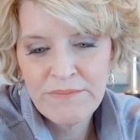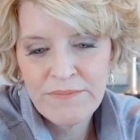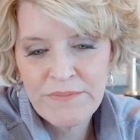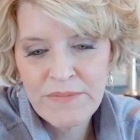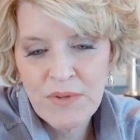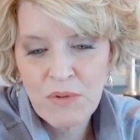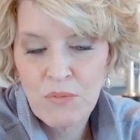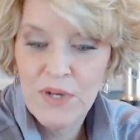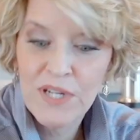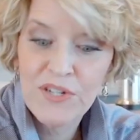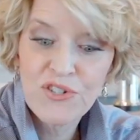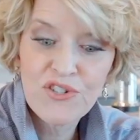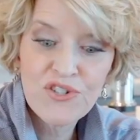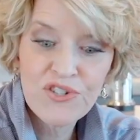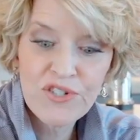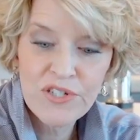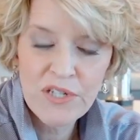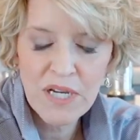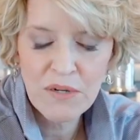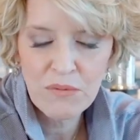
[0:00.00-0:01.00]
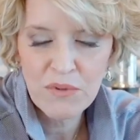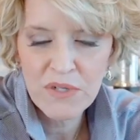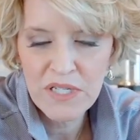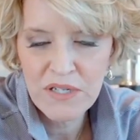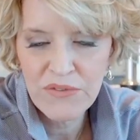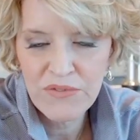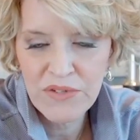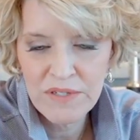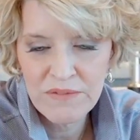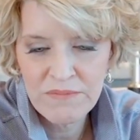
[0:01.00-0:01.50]
which I would
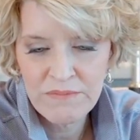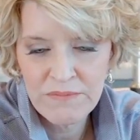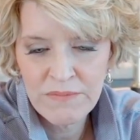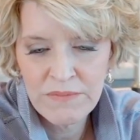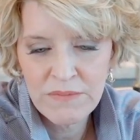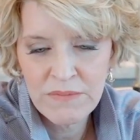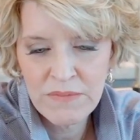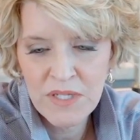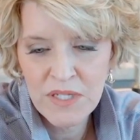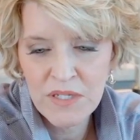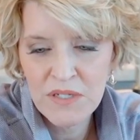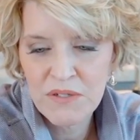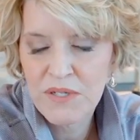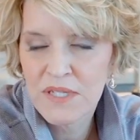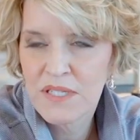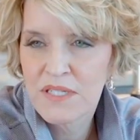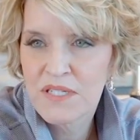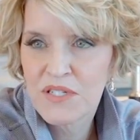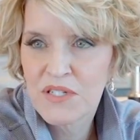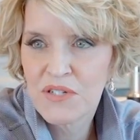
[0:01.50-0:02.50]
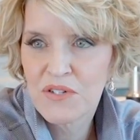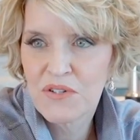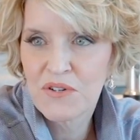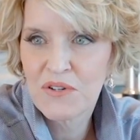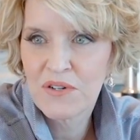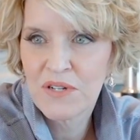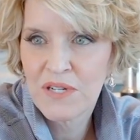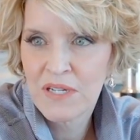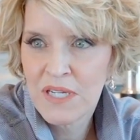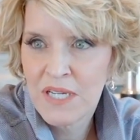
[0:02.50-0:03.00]
even,
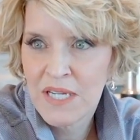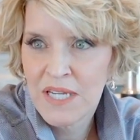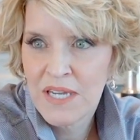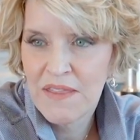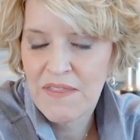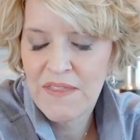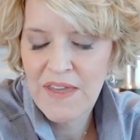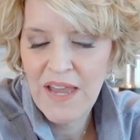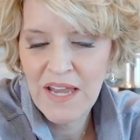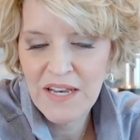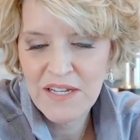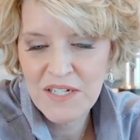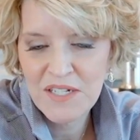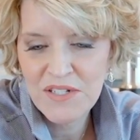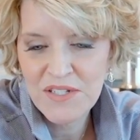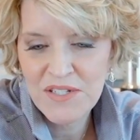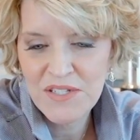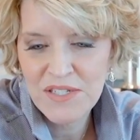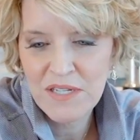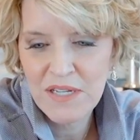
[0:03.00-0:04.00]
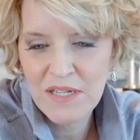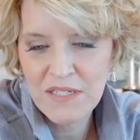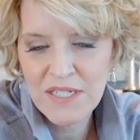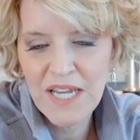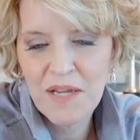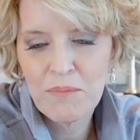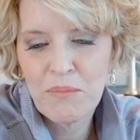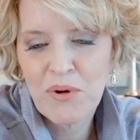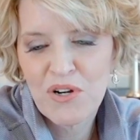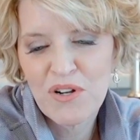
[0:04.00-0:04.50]
consider that as
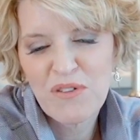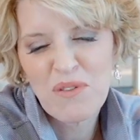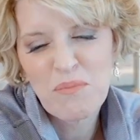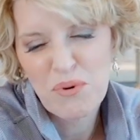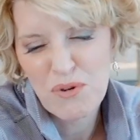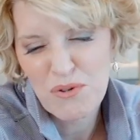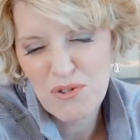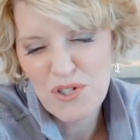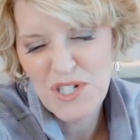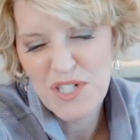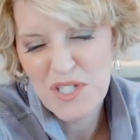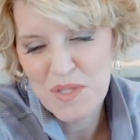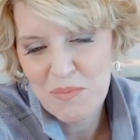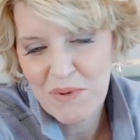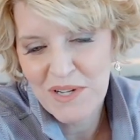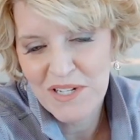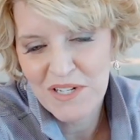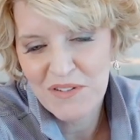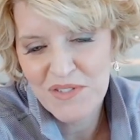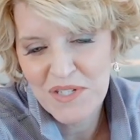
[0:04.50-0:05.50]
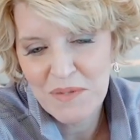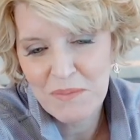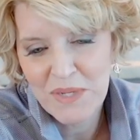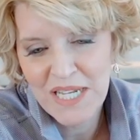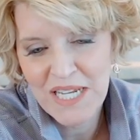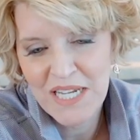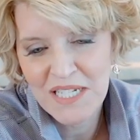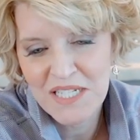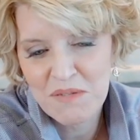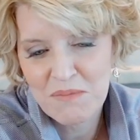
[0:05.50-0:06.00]
not part of the purchase, but if somebody
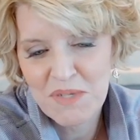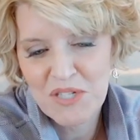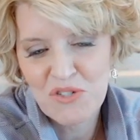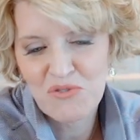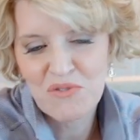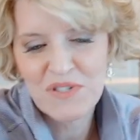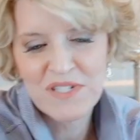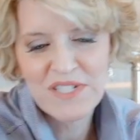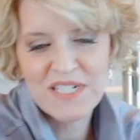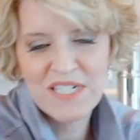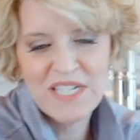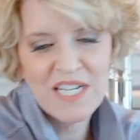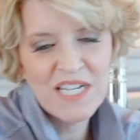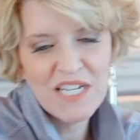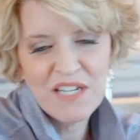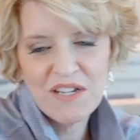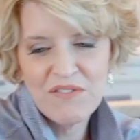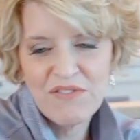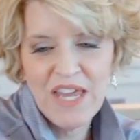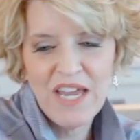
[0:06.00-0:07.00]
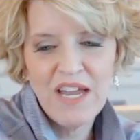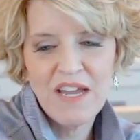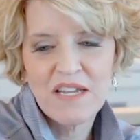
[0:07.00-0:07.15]
had some interest in any of that,